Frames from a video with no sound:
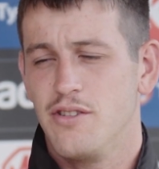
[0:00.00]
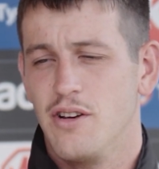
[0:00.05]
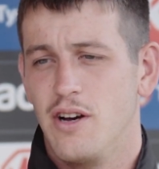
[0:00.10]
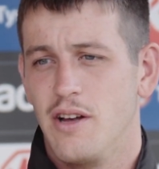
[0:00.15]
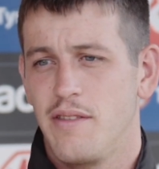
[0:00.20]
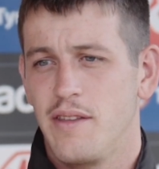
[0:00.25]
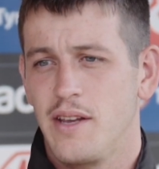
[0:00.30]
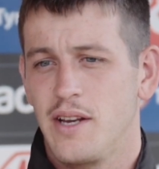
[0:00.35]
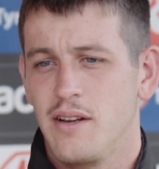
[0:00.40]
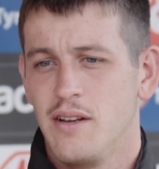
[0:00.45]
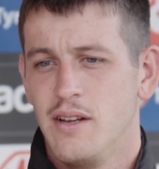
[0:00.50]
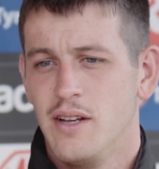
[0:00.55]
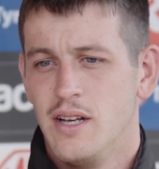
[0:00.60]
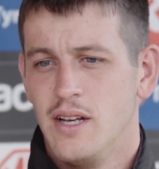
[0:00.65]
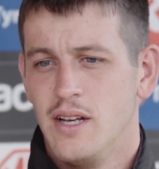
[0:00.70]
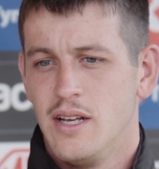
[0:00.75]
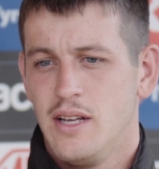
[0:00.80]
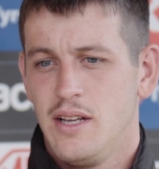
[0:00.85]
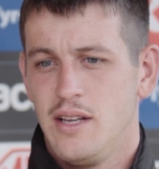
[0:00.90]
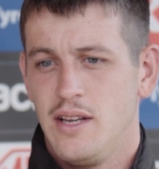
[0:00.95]
So I think,
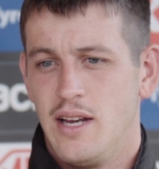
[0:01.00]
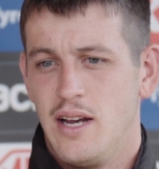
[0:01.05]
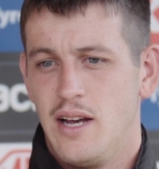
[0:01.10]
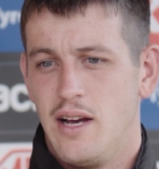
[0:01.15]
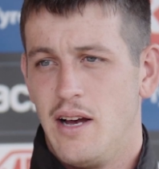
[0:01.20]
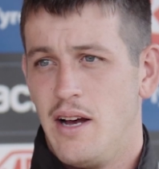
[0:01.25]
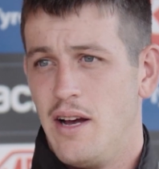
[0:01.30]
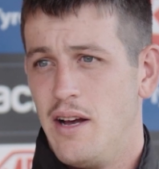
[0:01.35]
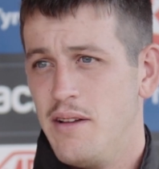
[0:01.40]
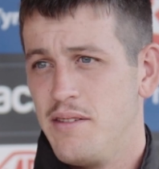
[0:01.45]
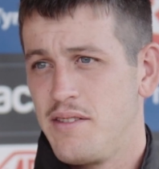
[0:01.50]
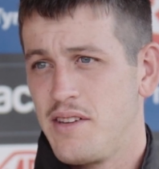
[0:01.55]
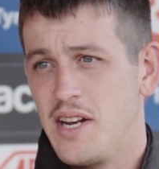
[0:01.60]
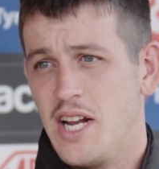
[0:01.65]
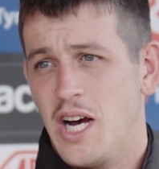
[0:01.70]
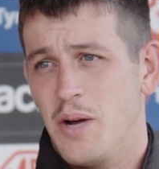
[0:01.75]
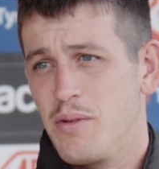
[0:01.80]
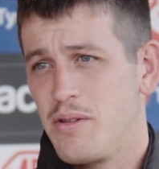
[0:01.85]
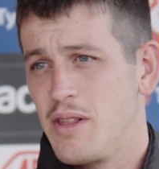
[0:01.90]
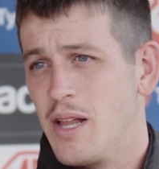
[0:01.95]
yeah, it's going
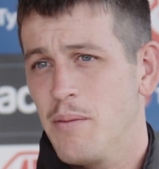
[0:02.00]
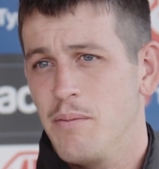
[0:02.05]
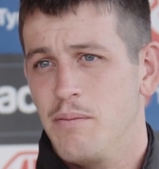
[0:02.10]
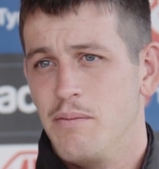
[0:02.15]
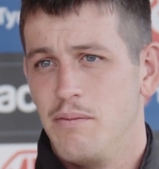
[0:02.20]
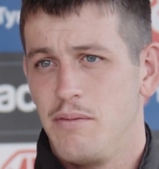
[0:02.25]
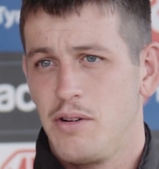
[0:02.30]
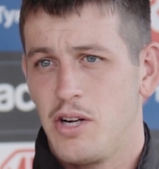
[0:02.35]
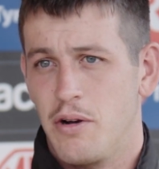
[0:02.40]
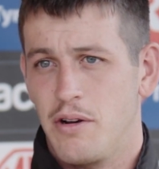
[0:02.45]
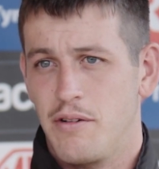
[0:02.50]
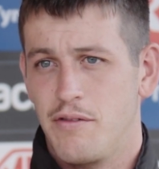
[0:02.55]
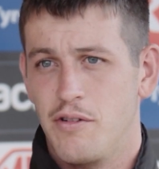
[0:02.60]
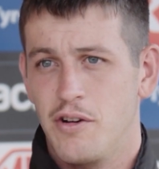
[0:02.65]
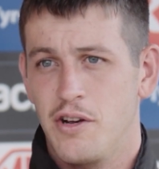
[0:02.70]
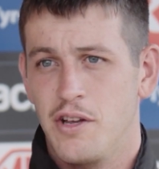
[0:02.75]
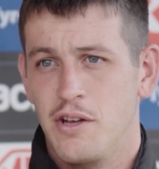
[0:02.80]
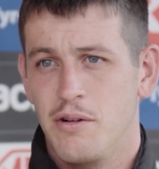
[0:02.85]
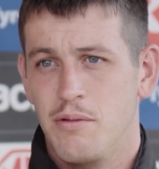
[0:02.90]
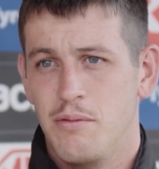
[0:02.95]
to help the club going
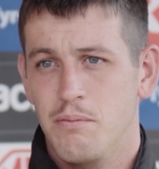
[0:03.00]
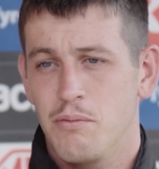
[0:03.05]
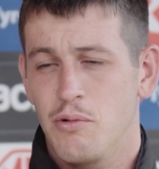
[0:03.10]
further,